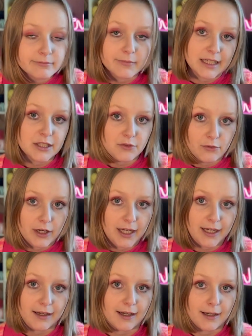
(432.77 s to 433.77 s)
it's
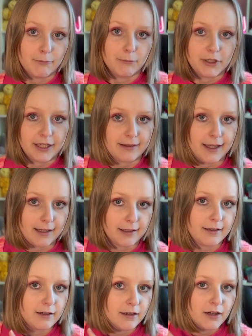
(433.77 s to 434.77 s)
free, I'm putting
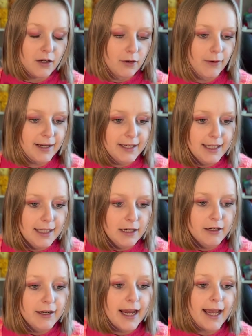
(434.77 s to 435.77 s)
that right here.